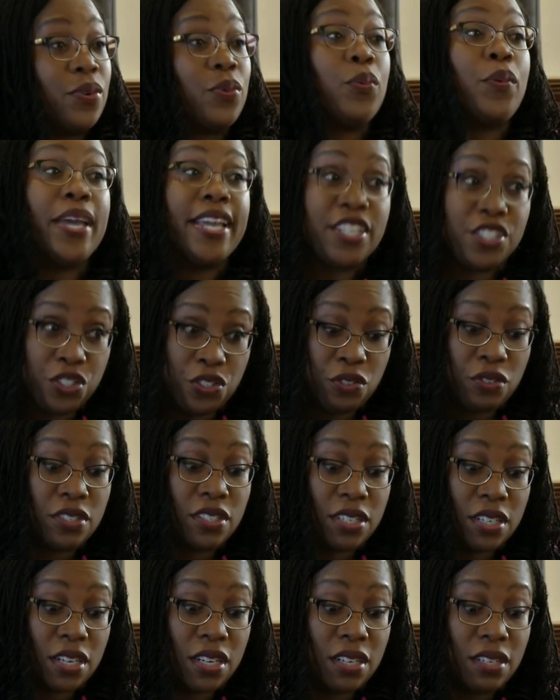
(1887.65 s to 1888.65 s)
We
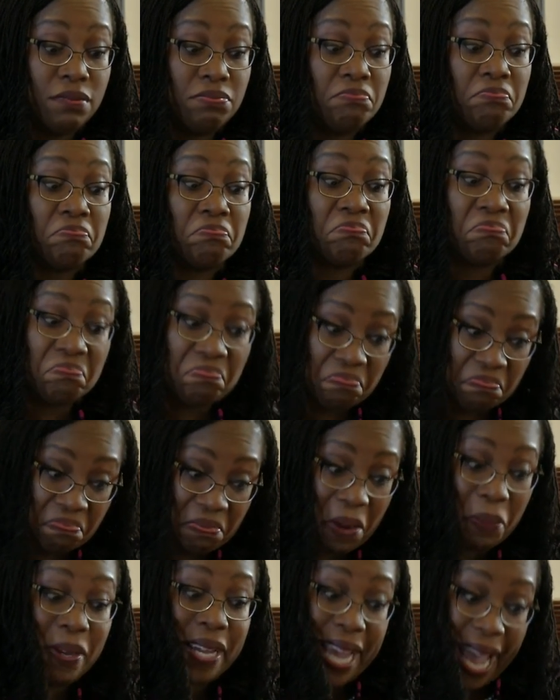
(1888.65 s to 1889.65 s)
assured her
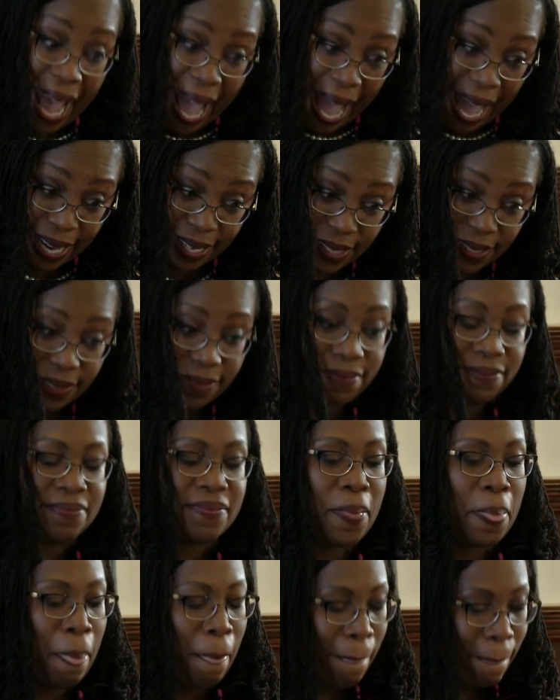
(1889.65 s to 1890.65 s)
that we had,
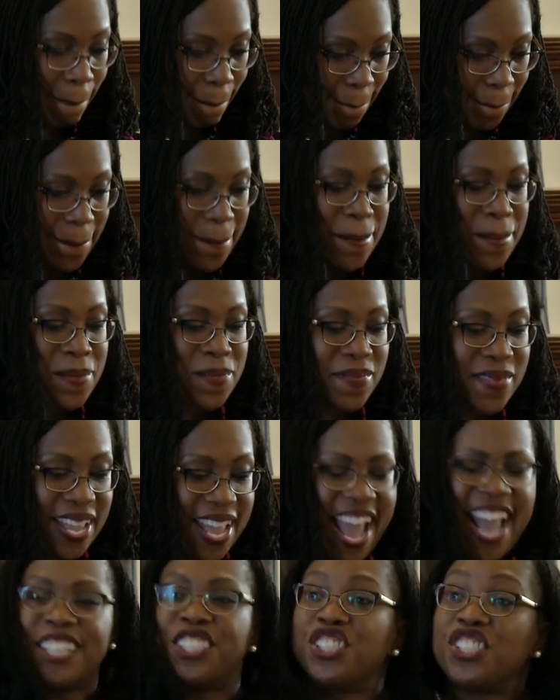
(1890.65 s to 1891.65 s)

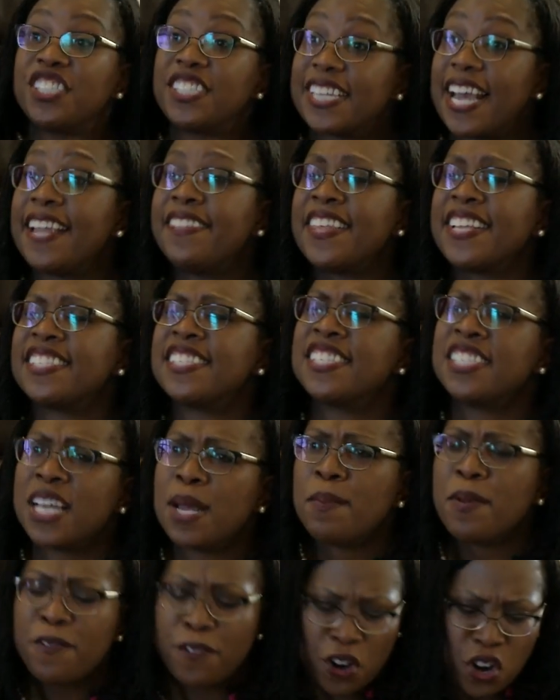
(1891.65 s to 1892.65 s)
and she said that
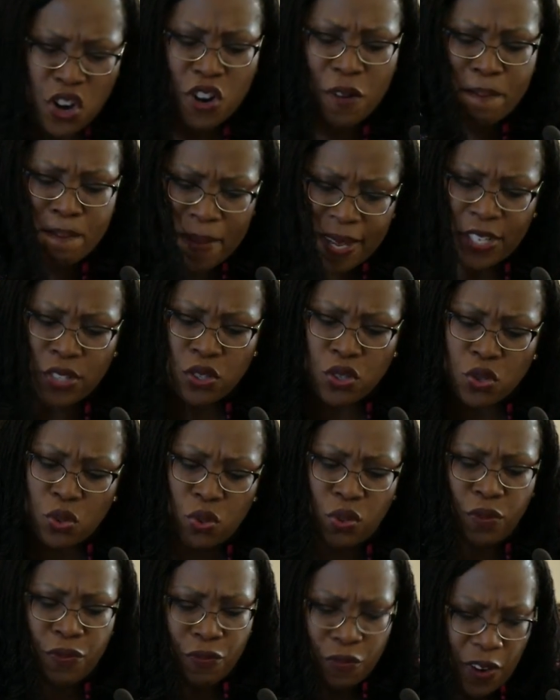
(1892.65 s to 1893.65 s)
some of her middle
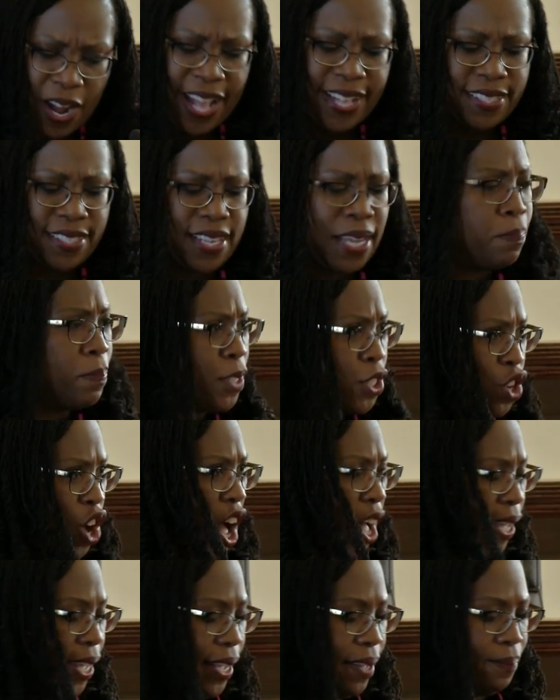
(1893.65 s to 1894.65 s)
school friends had been
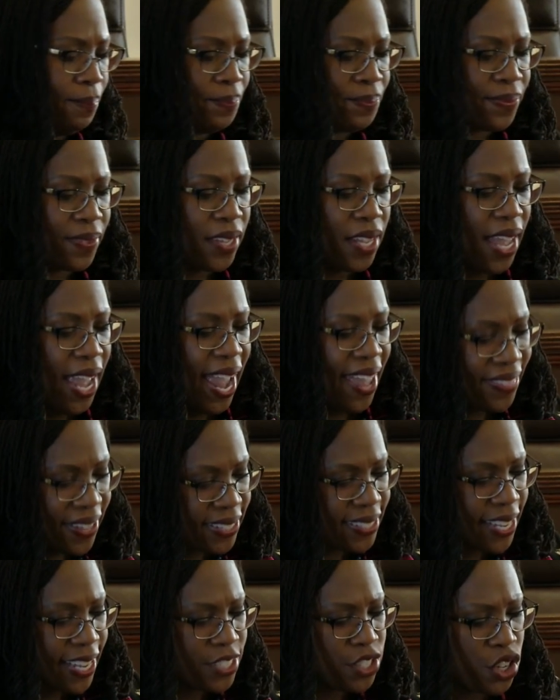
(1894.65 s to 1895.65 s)
talking, and they
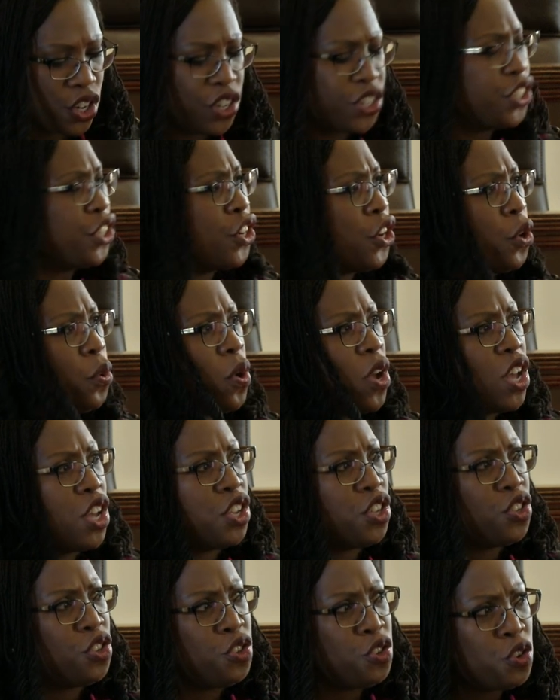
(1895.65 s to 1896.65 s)
said to her, you know,
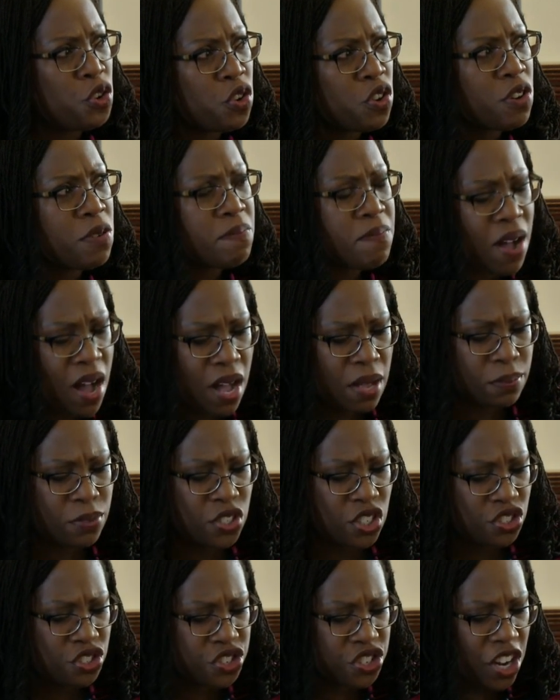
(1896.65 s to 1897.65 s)
your
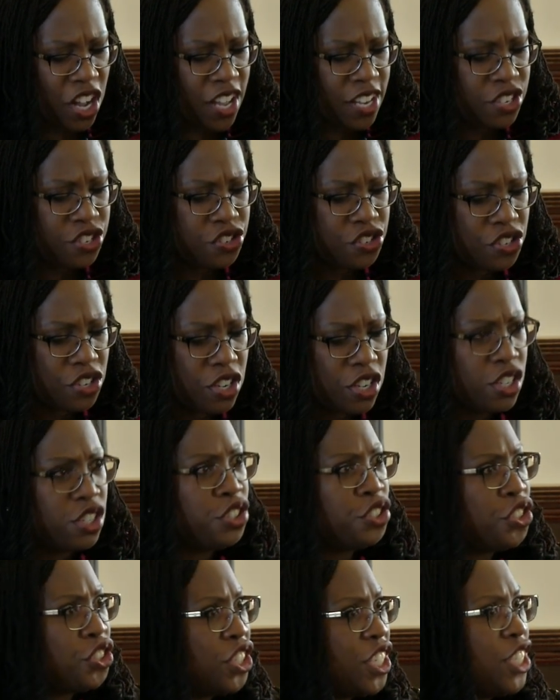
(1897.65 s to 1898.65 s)
mom's a judge.
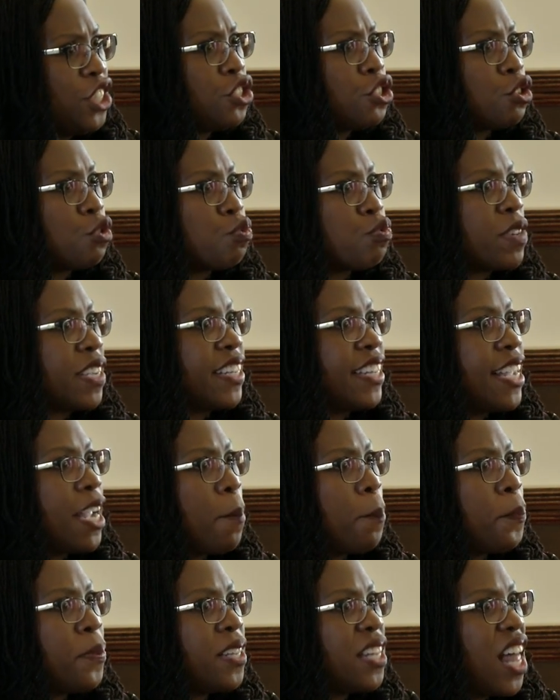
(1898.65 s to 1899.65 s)
She should really
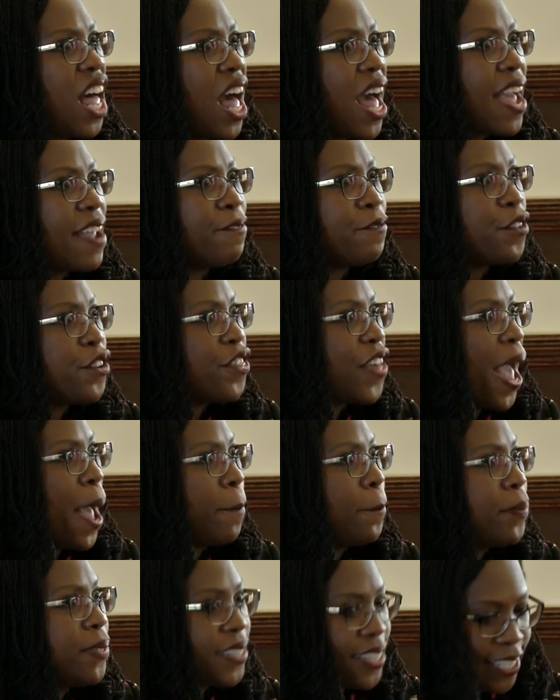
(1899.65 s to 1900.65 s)
apply for
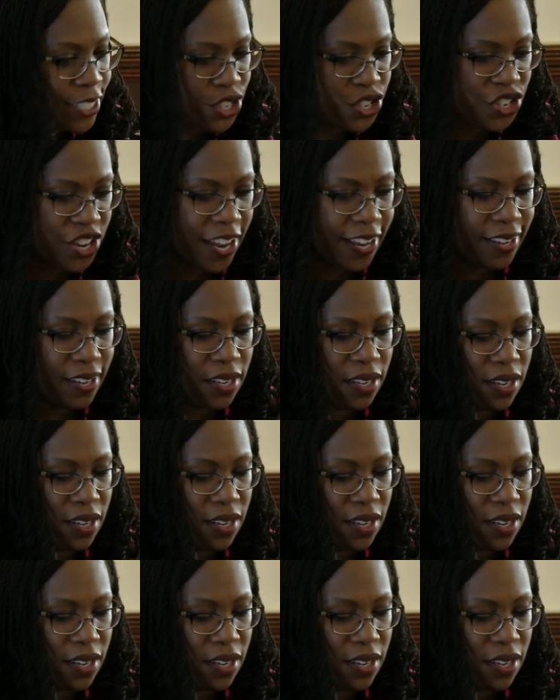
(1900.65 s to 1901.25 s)
that position.